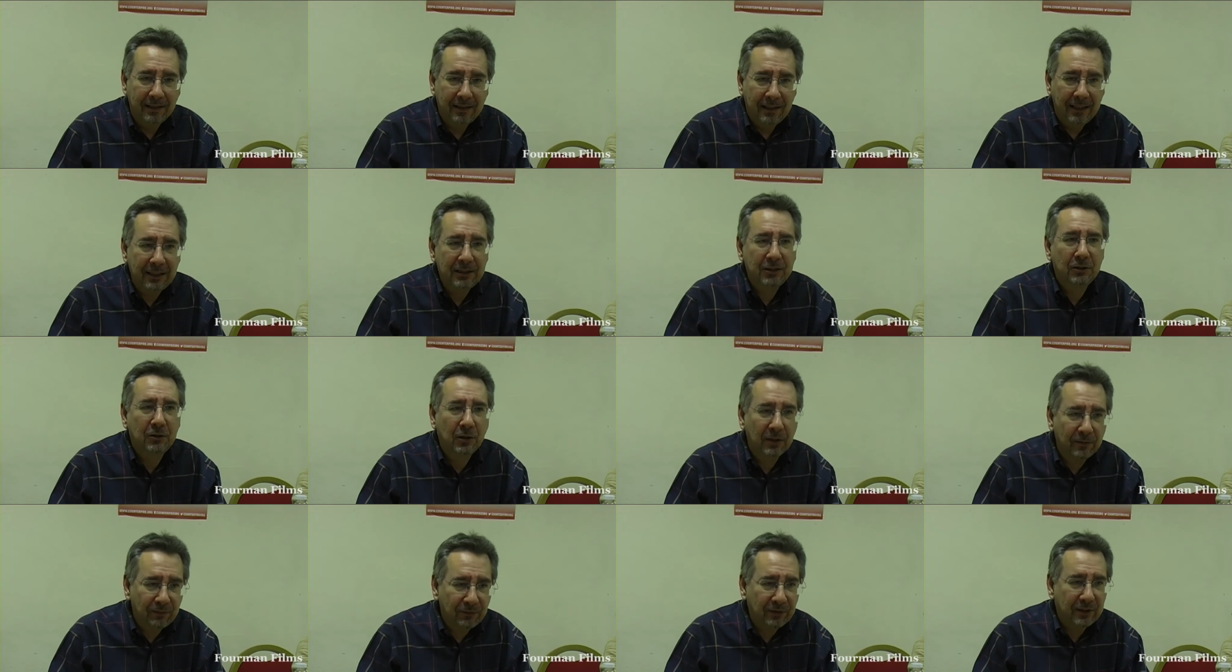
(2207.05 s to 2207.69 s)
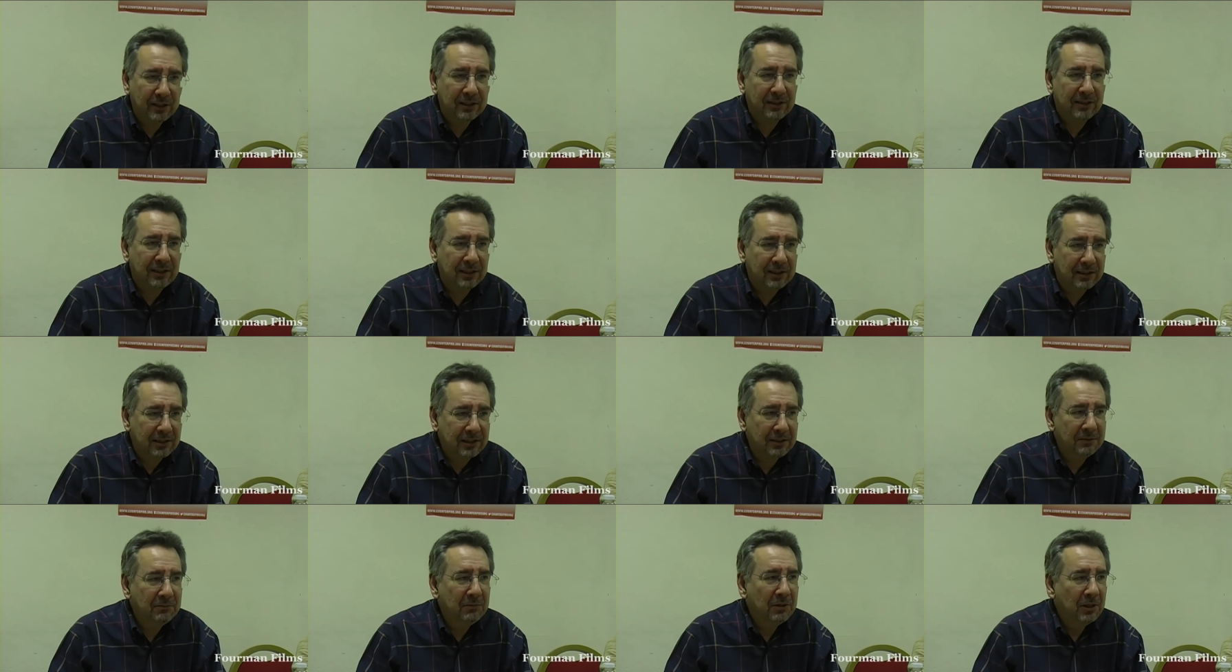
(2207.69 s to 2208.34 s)
It's good for the
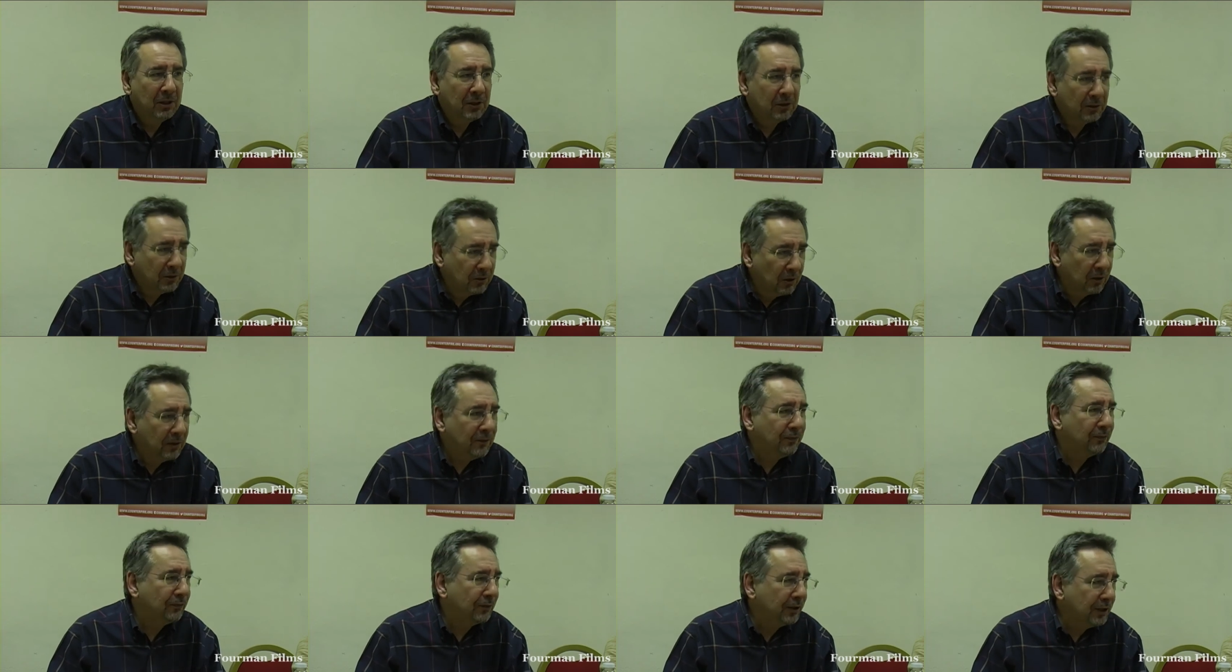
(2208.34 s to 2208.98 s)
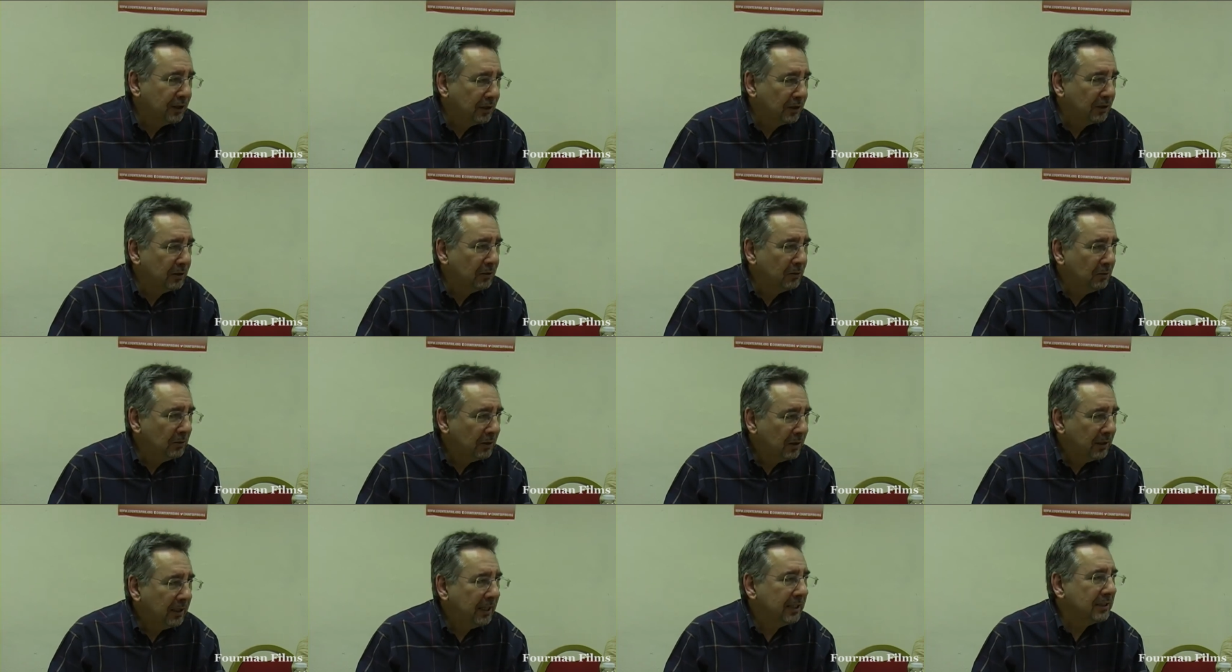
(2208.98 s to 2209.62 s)
system, good for
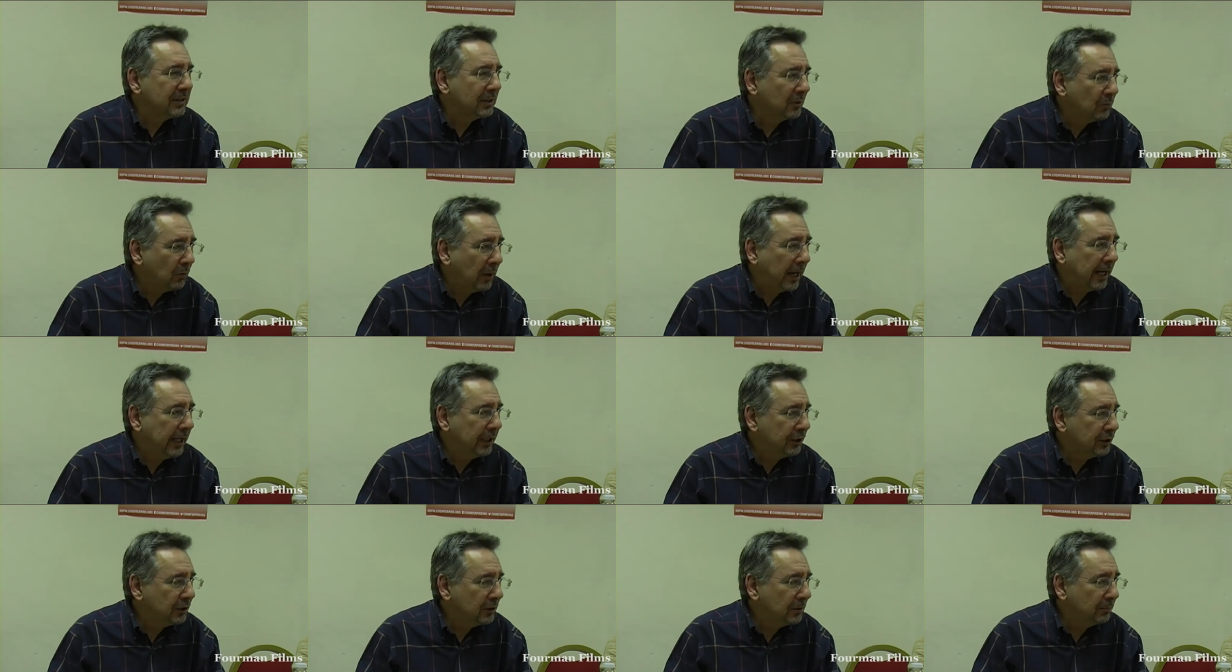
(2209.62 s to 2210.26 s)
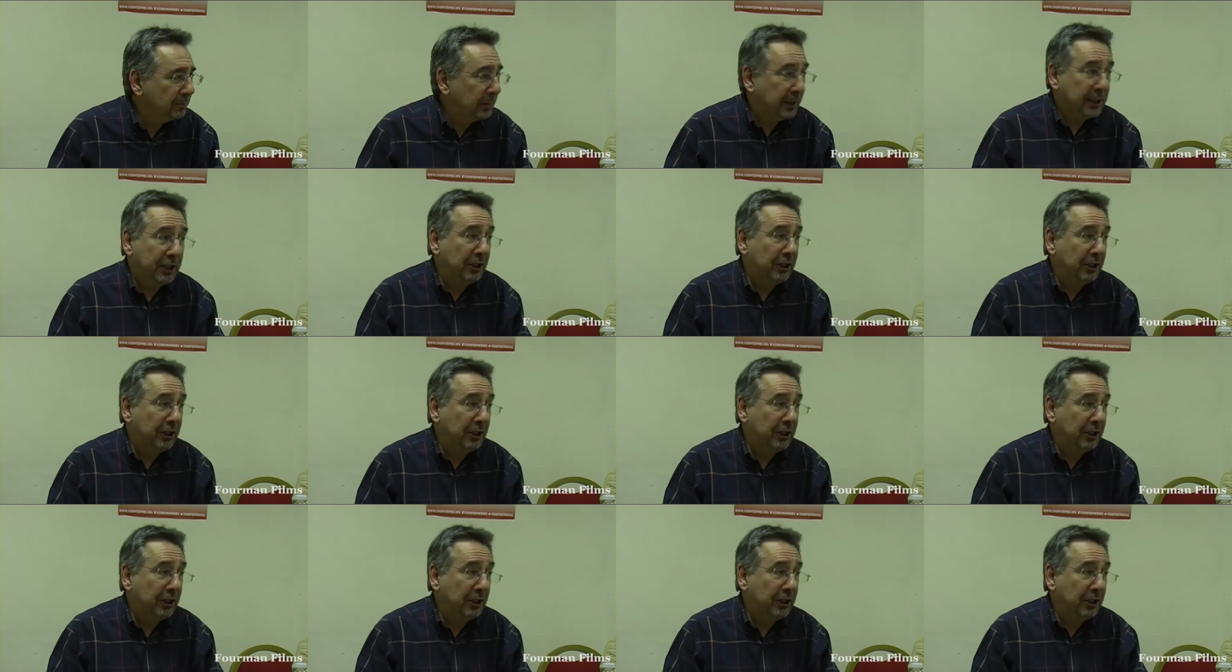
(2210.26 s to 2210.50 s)
you, is the way it should be.